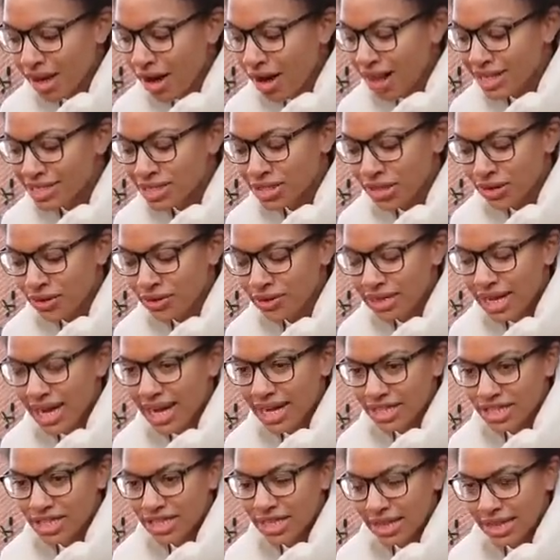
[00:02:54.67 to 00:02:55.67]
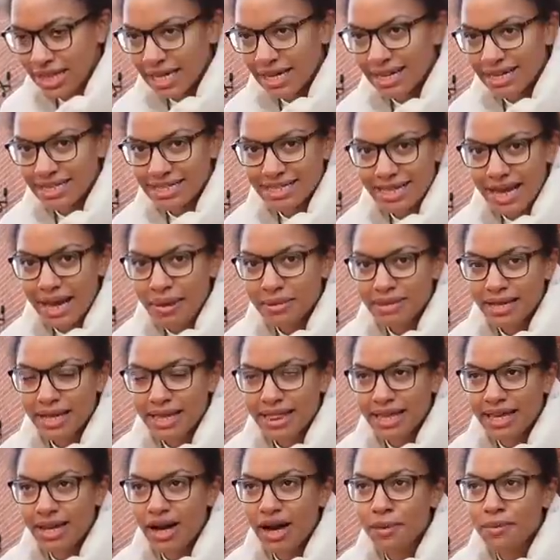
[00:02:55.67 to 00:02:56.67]
I don't actually think I slept. I
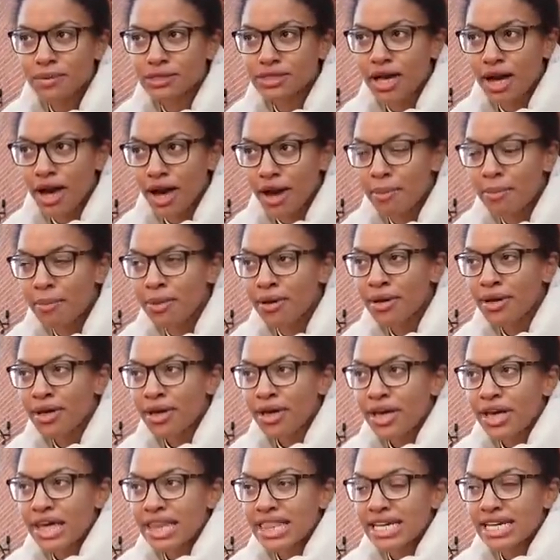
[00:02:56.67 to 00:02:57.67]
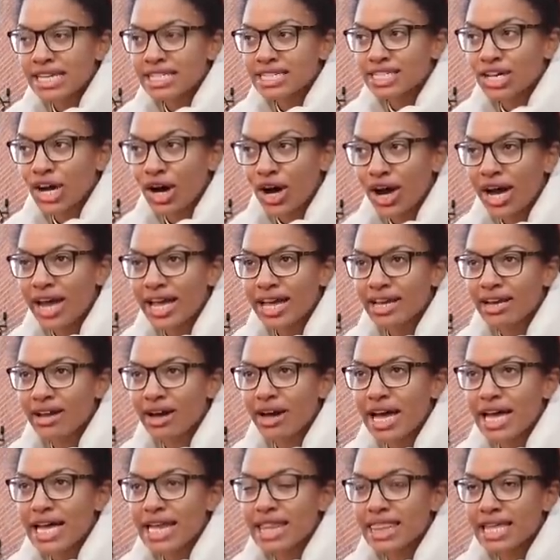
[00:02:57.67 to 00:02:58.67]
think I was up the entire
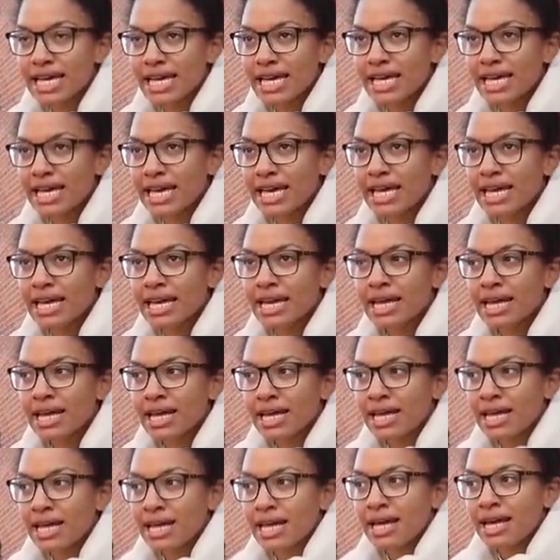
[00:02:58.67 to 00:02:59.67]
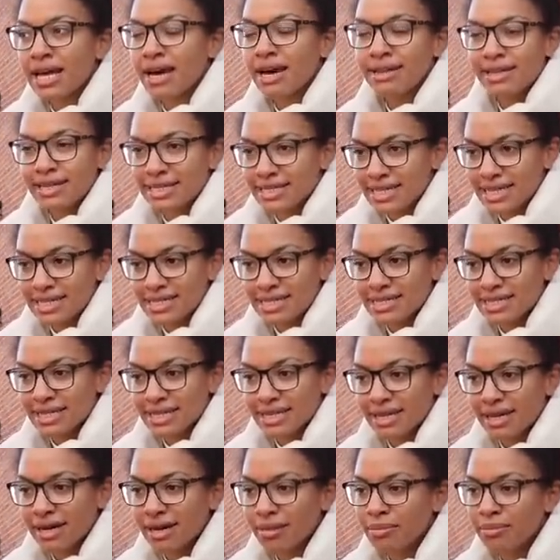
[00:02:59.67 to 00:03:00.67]
night thinking, are these letters
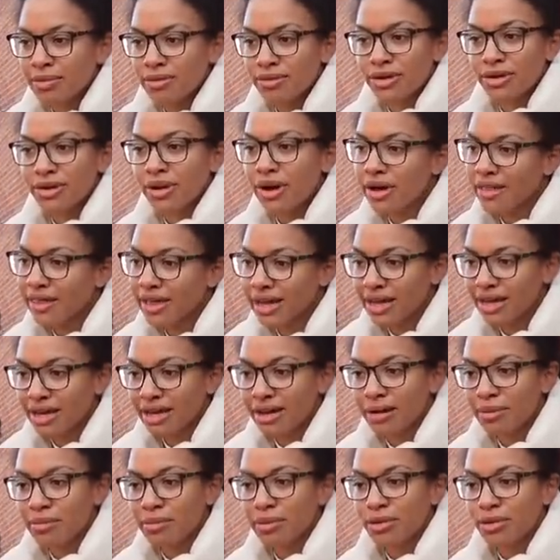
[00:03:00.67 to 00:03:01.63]
going to come through? Are they going to come